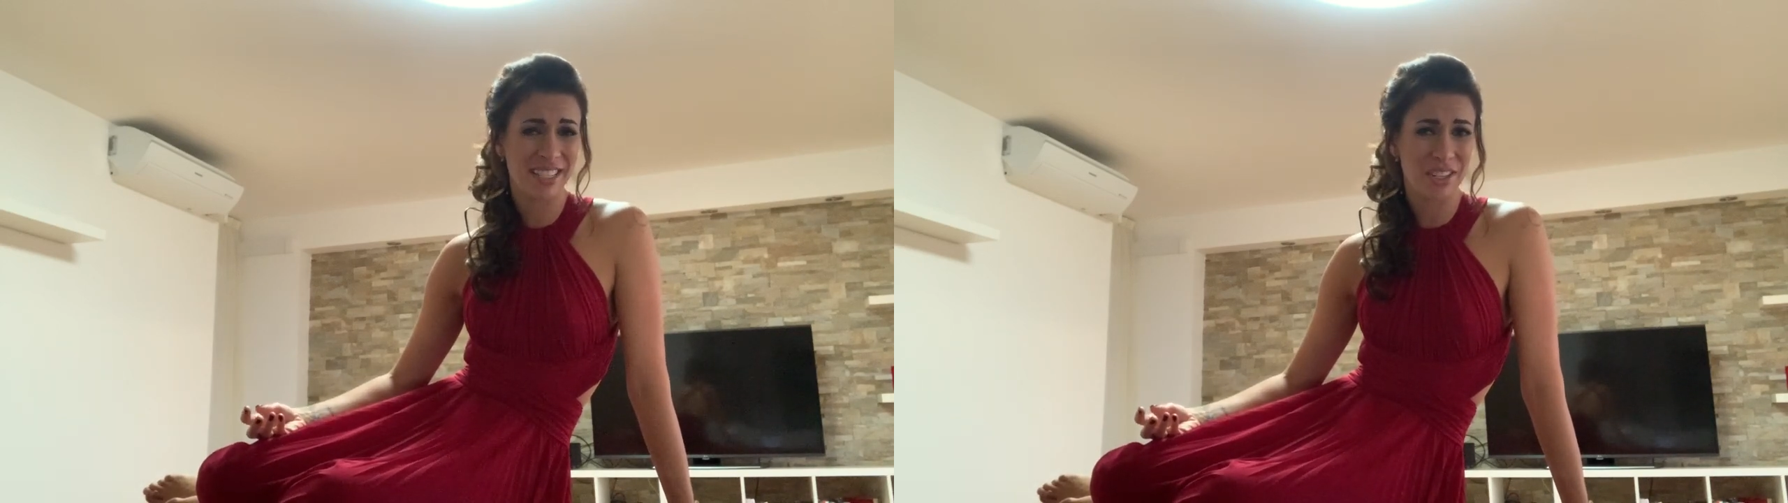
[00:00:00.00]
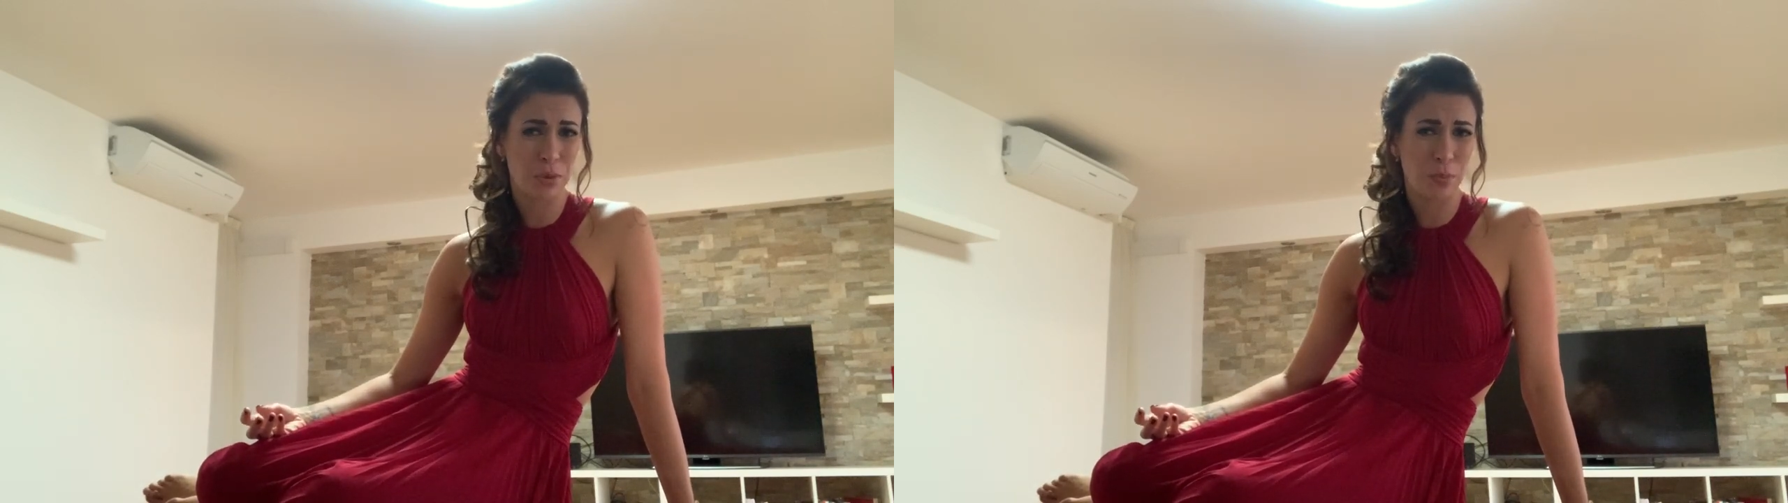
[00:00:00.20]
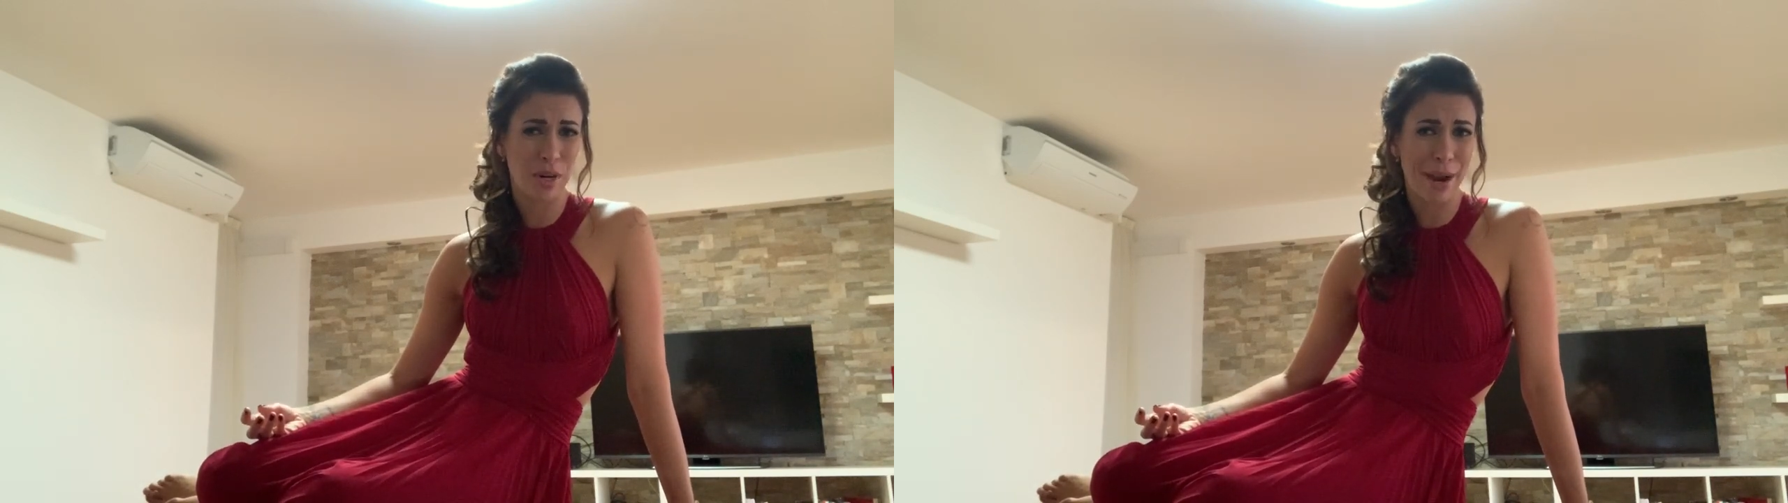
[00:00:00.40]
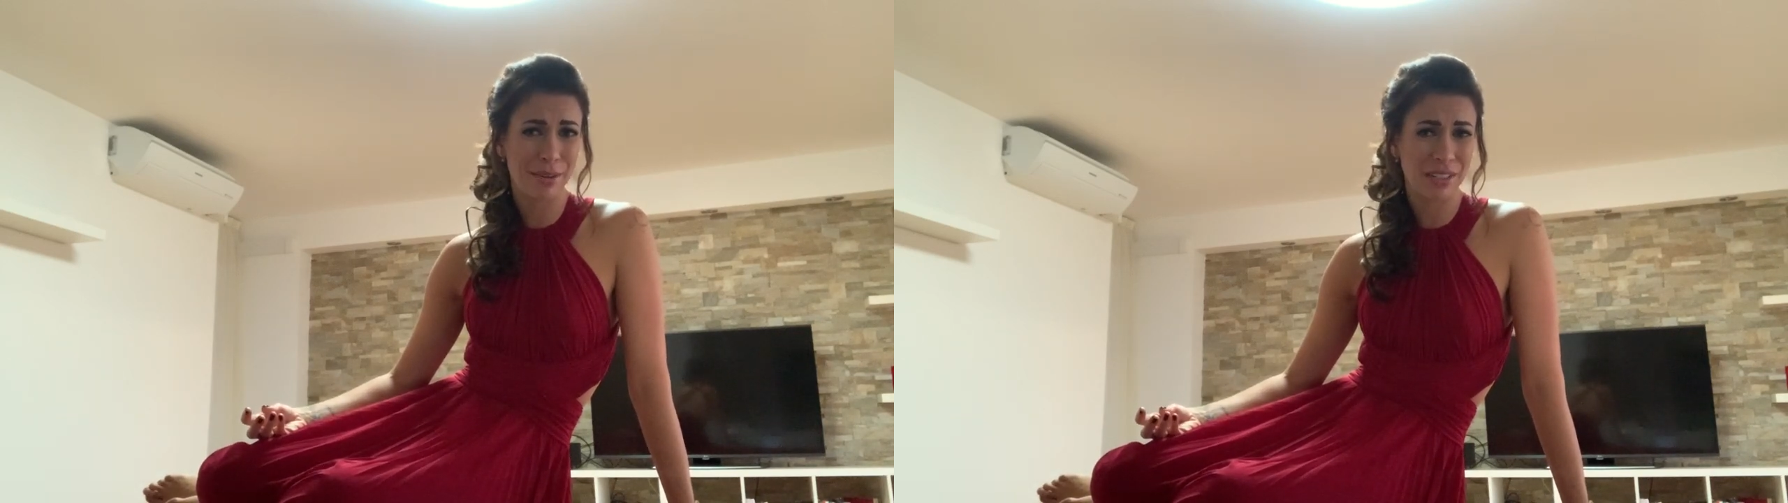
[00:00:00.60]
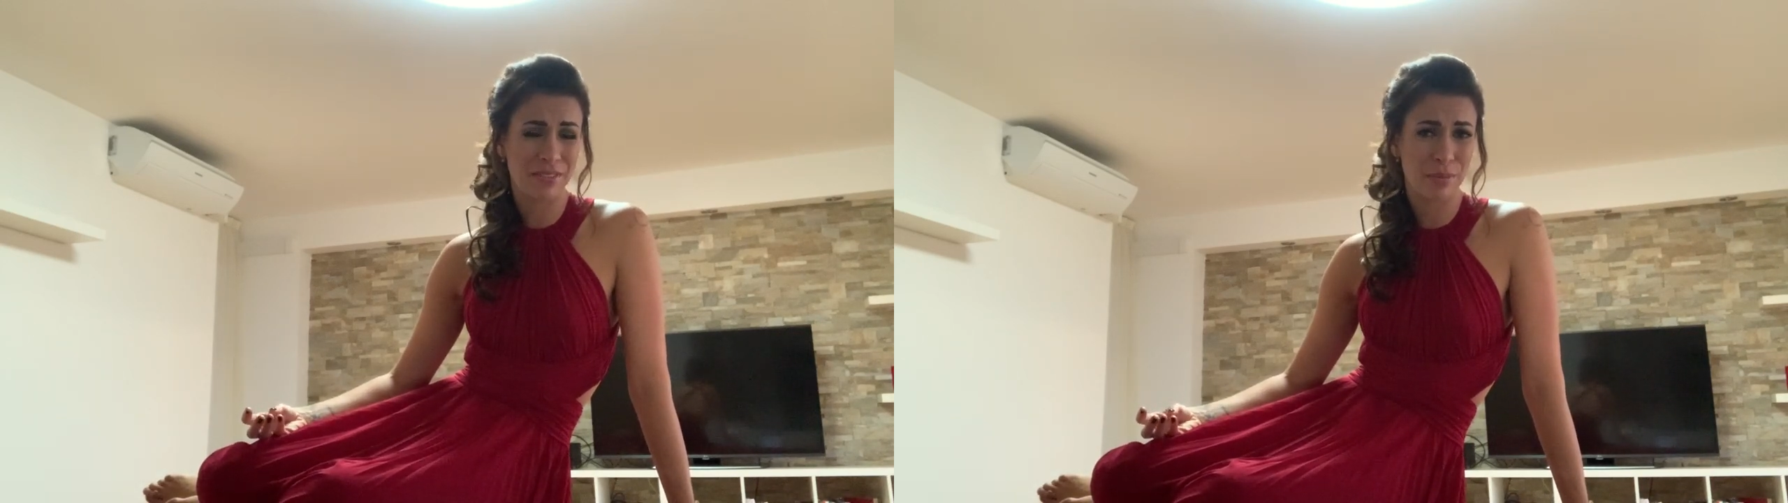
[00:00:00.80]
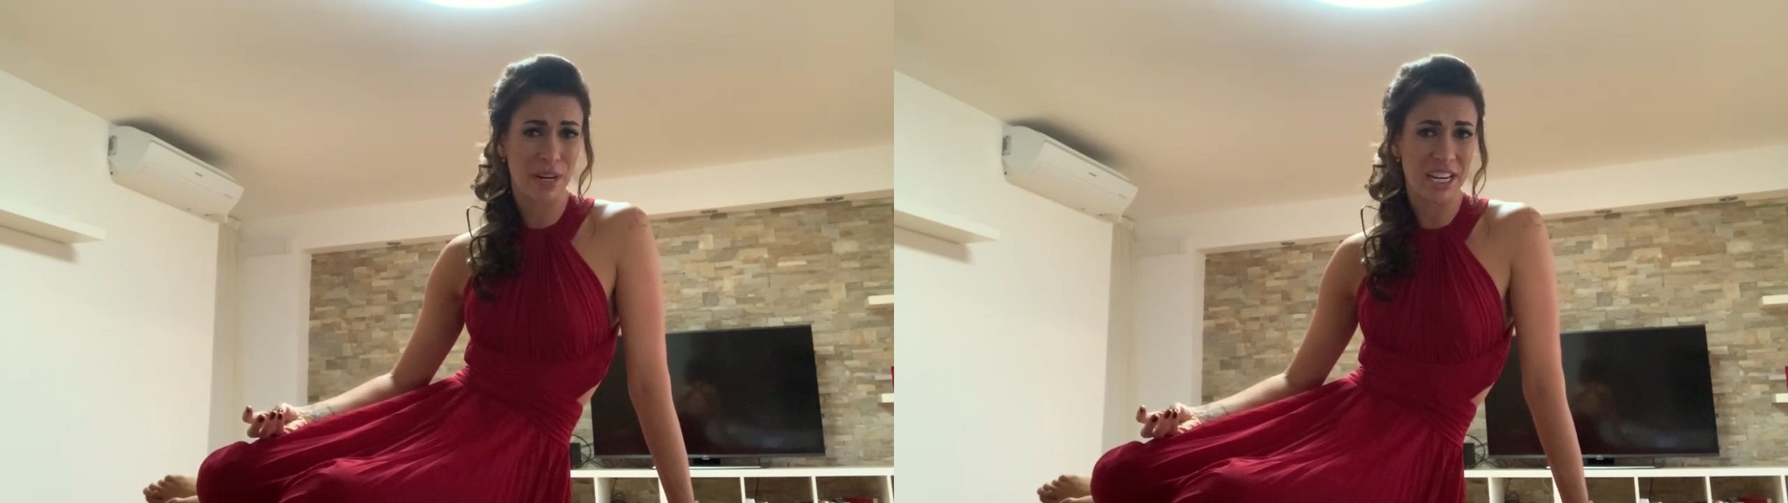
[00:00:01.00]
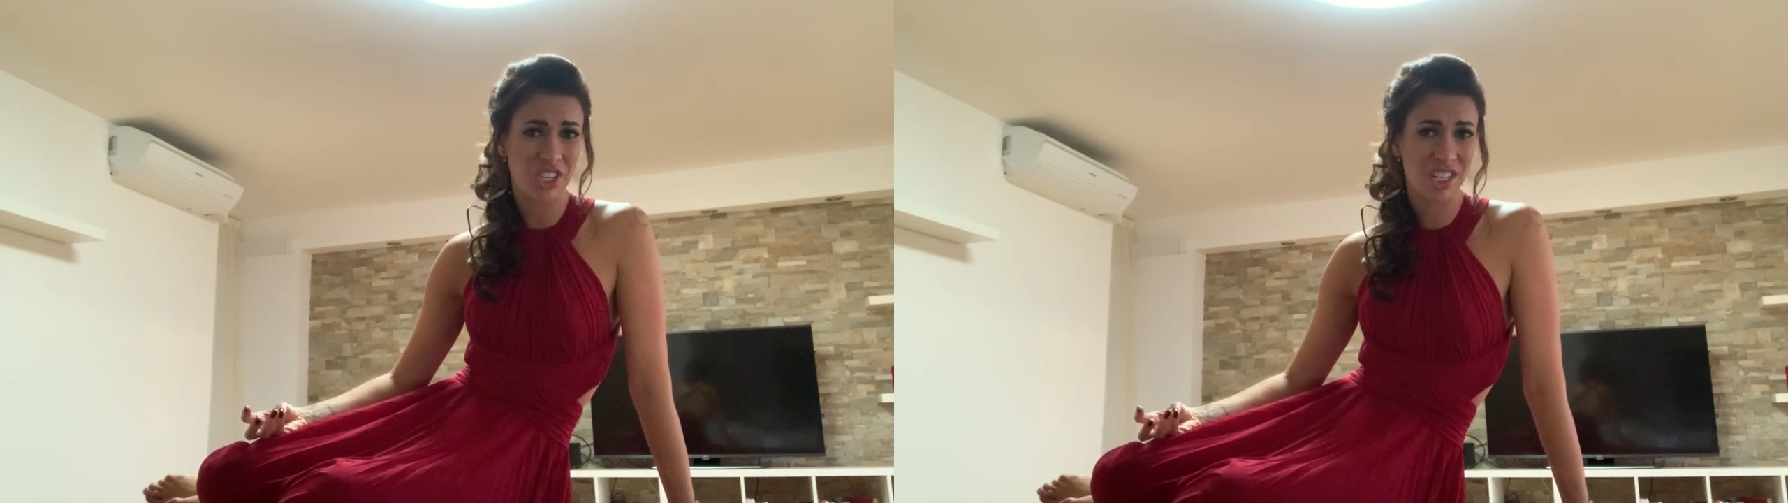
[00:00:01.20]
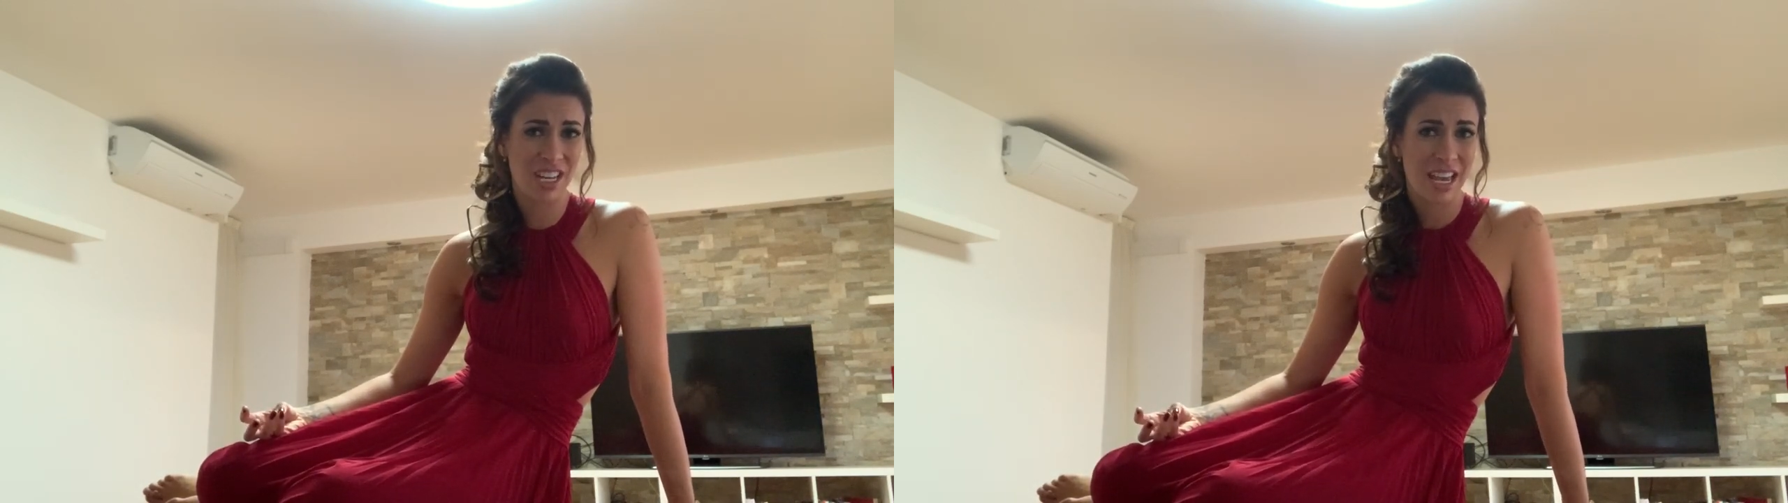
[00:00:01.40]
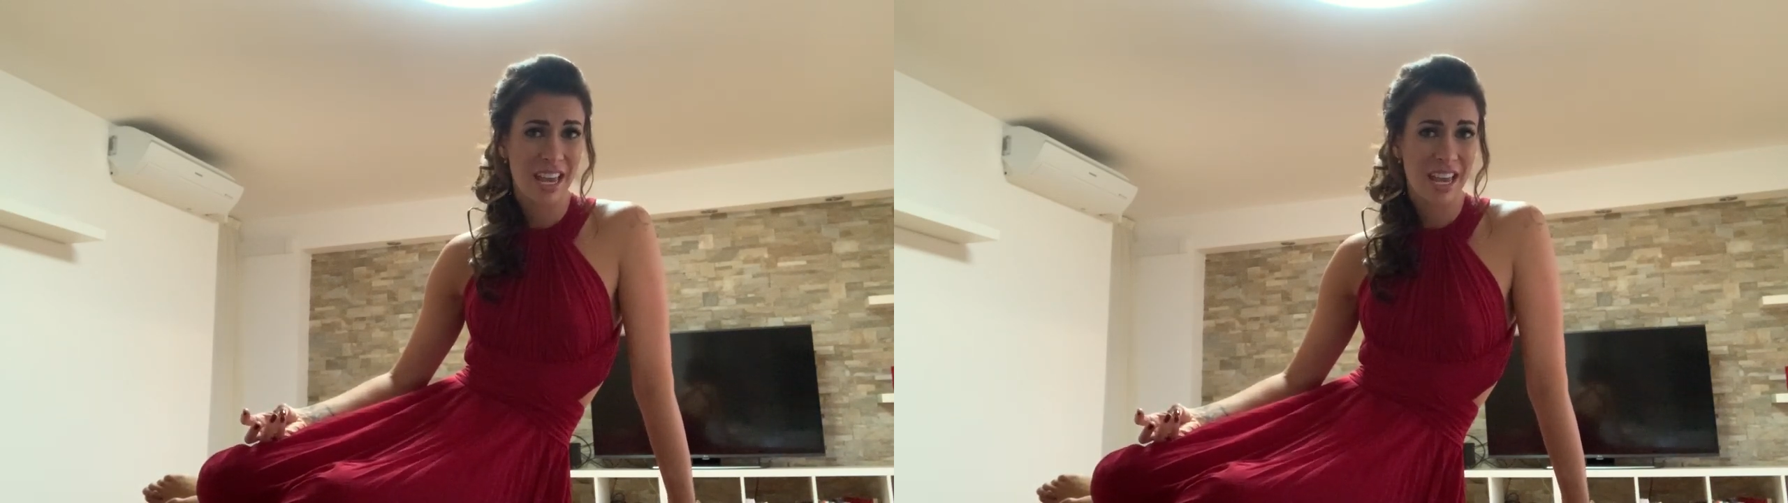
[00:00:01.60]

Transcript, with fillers: such a private information